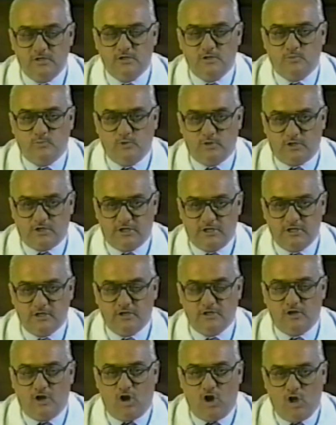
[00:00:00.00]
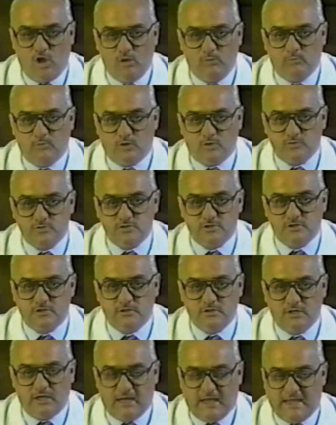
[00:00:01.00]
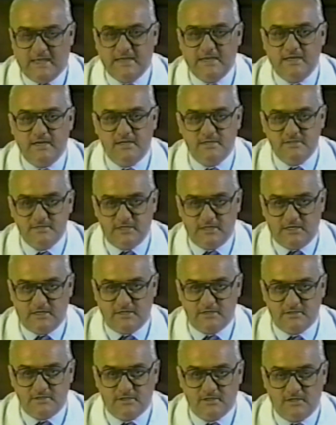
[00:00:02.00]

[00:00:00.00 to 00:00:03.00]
will cure almost any disease.